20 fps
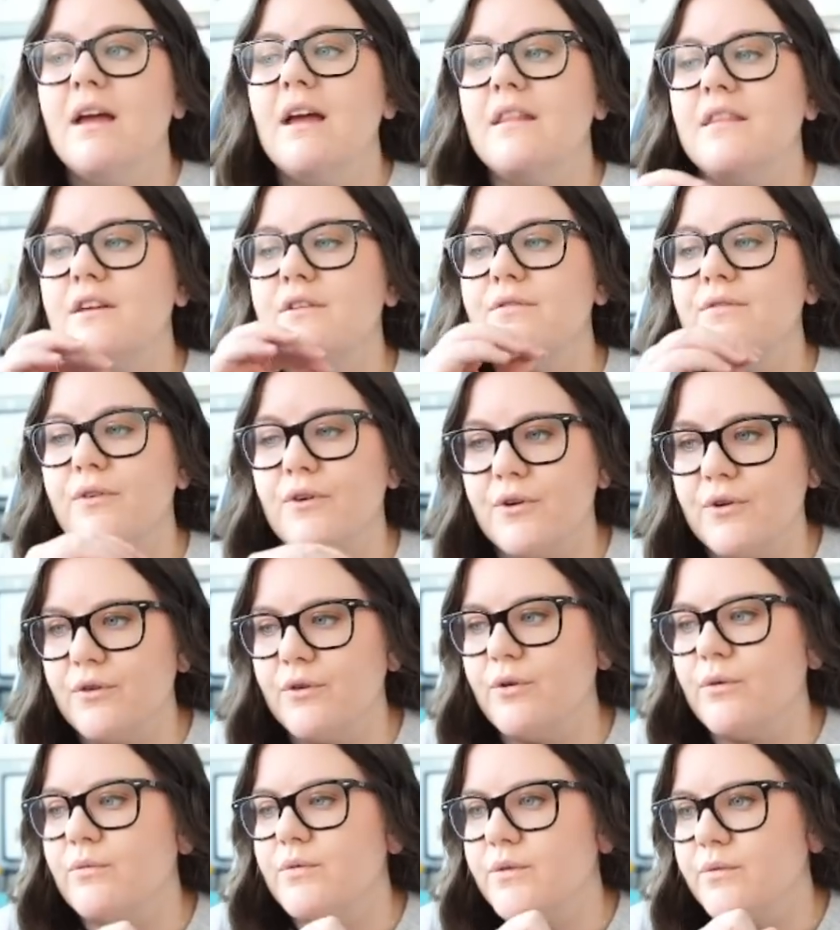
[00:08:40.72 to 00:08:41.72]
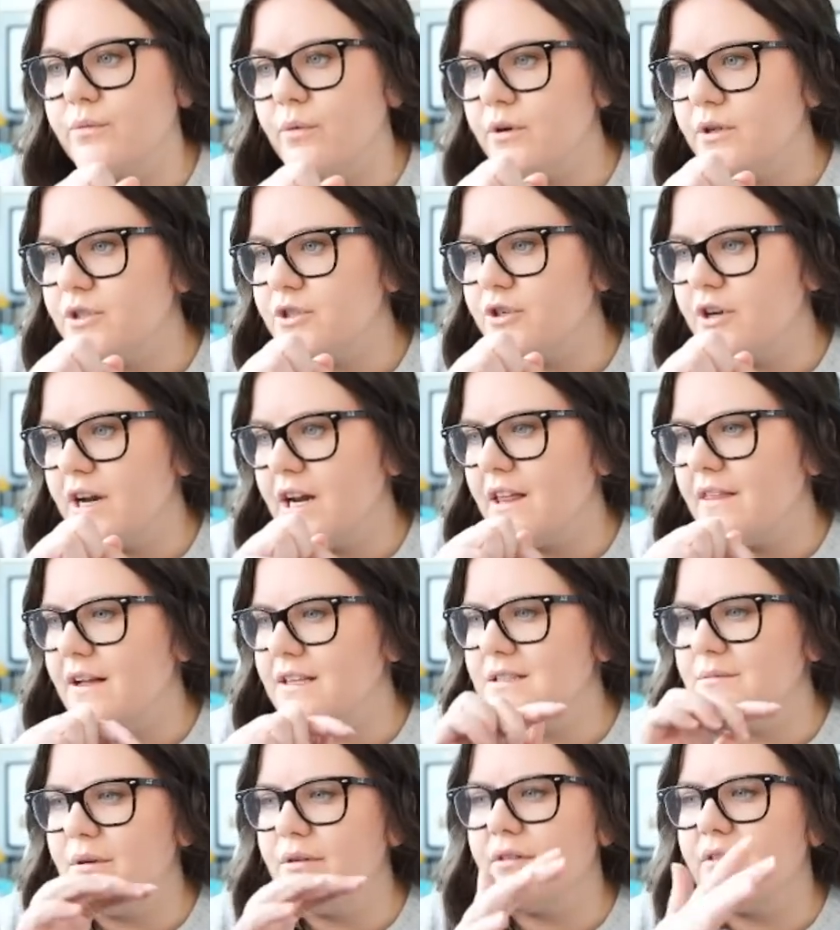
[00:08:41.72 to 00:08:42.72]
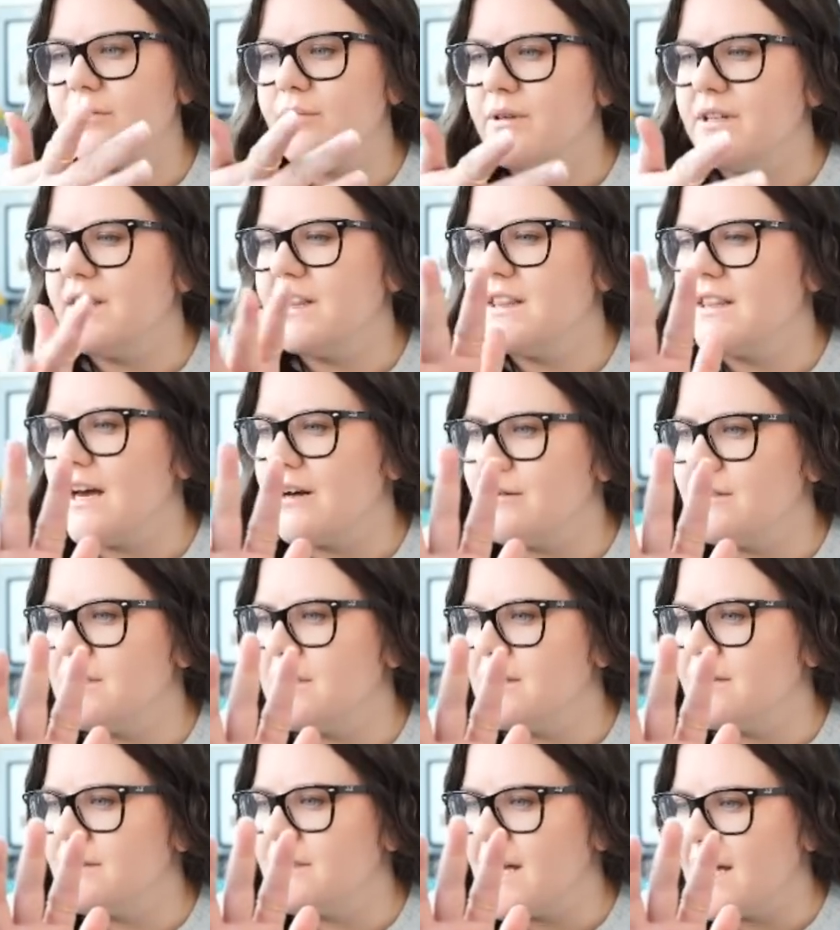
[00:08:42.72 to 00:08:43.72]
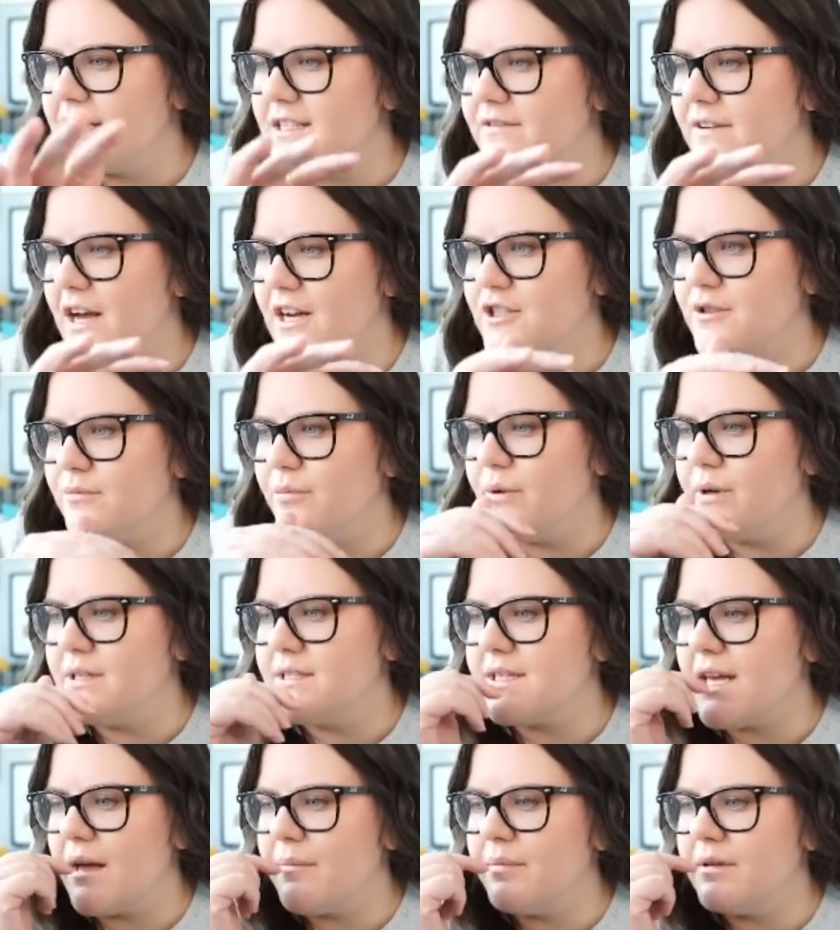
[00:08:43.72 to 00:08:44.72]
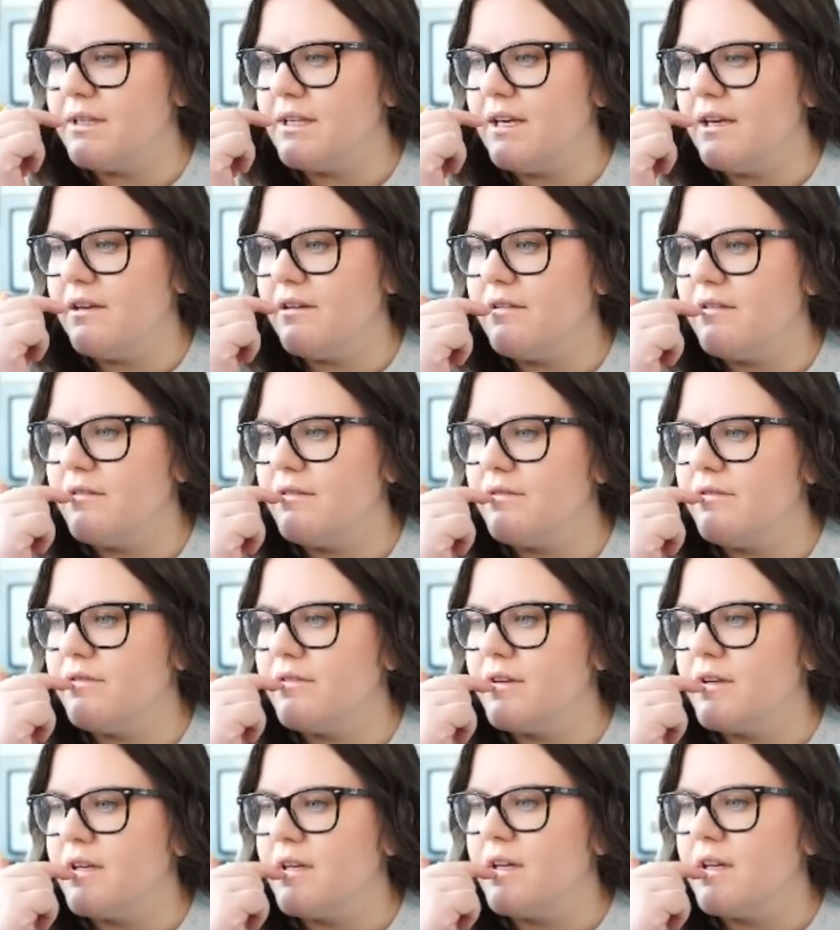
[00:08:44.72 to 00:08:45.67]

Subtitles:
the fertile reward trait. That's about 3,000 satisfaction points, I believe.